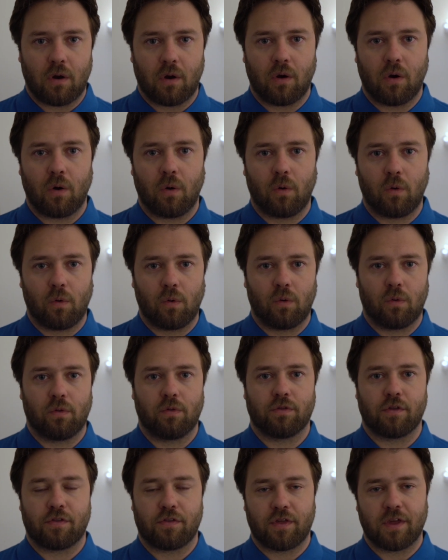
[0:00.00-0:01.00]
all
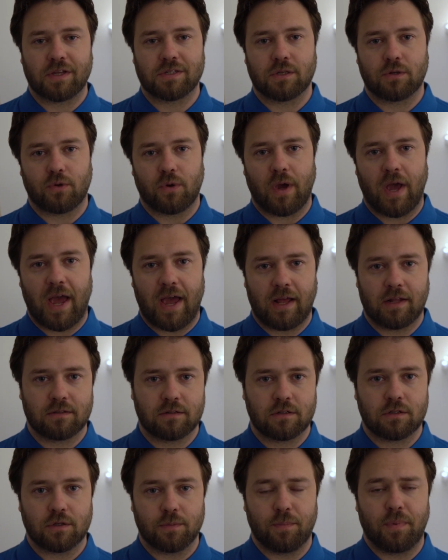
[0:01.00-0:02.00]
the things that you had
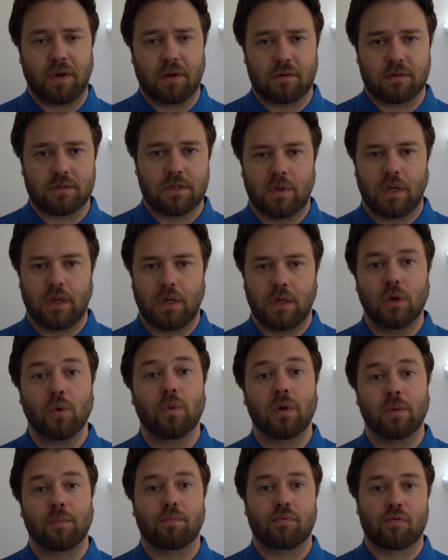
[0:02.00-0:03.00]
to build, you
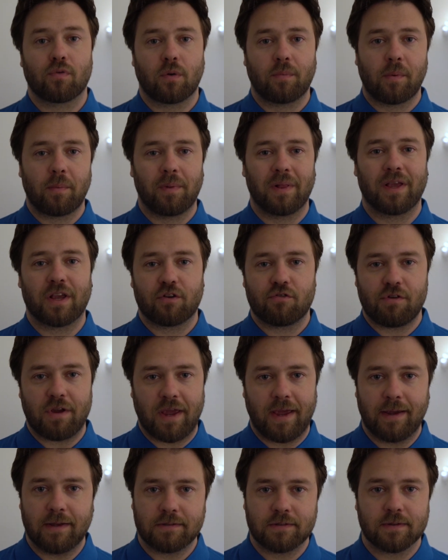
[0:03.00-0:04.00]
will probably
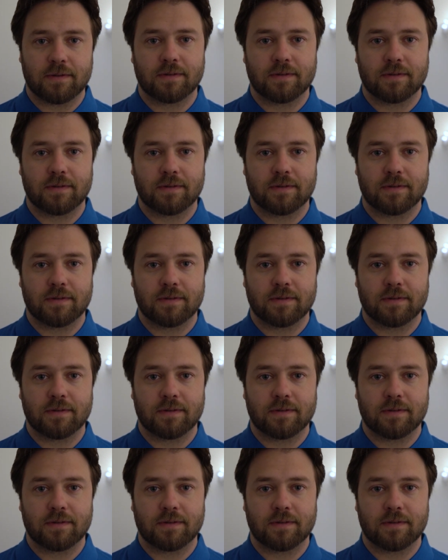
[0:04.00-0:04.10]
create